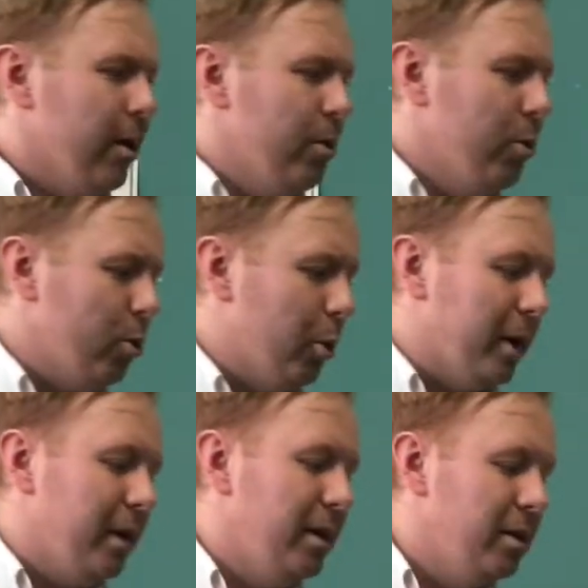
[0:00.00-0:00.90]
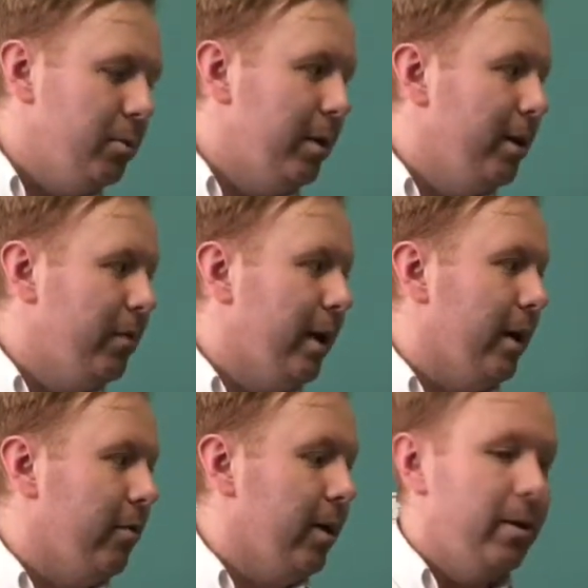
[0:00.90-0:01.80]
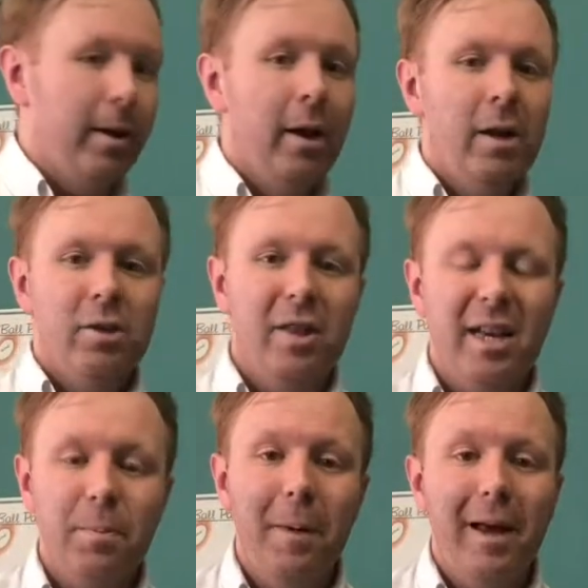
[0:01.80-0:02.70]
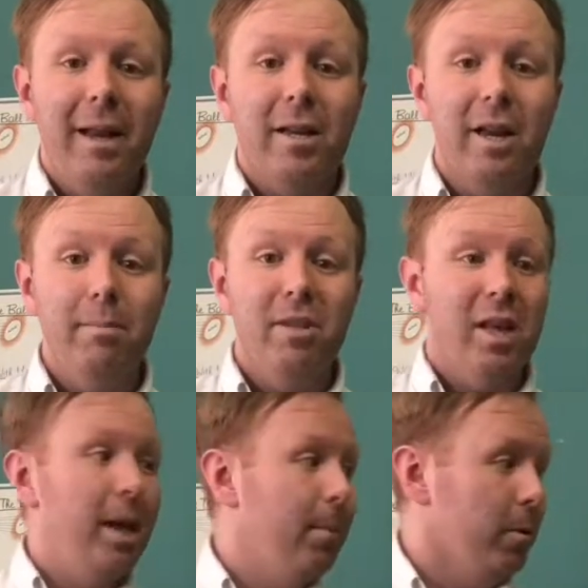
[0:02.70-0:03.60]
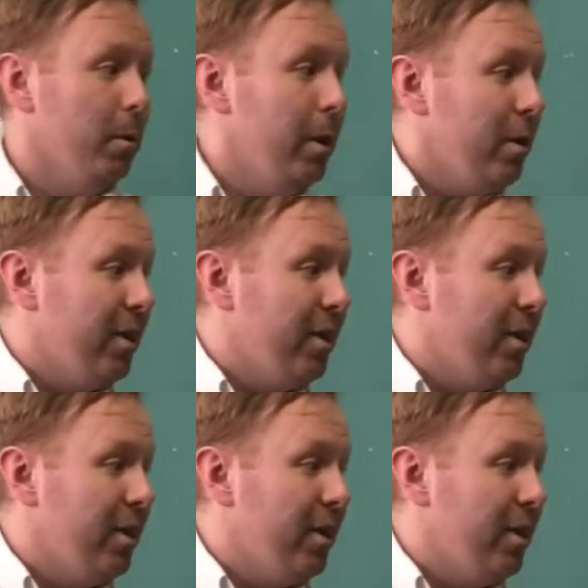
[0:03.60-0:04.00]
No quick and easy way of getting around it. So that's my 8 times table.